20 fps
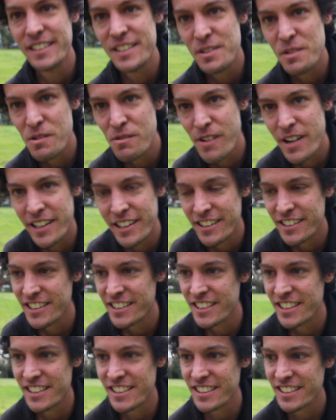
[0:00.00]
to a regular
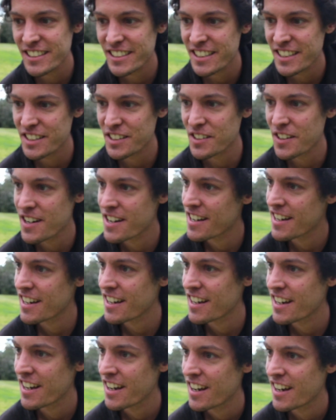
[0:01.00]
disc still.
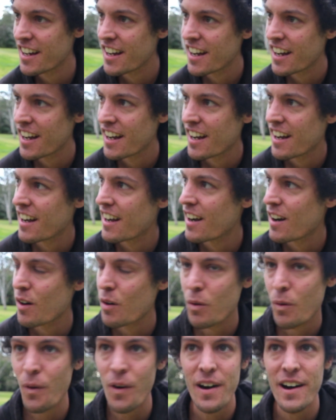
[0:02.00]

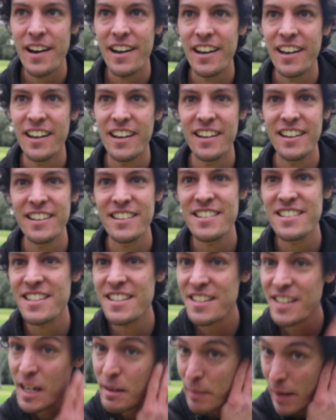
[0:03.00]
Why does
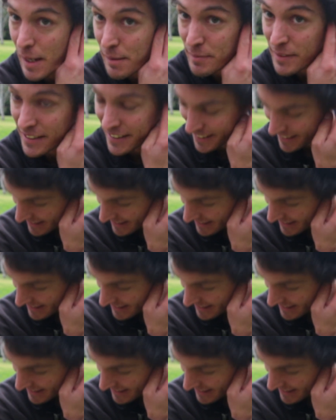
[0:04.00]
this keep happening?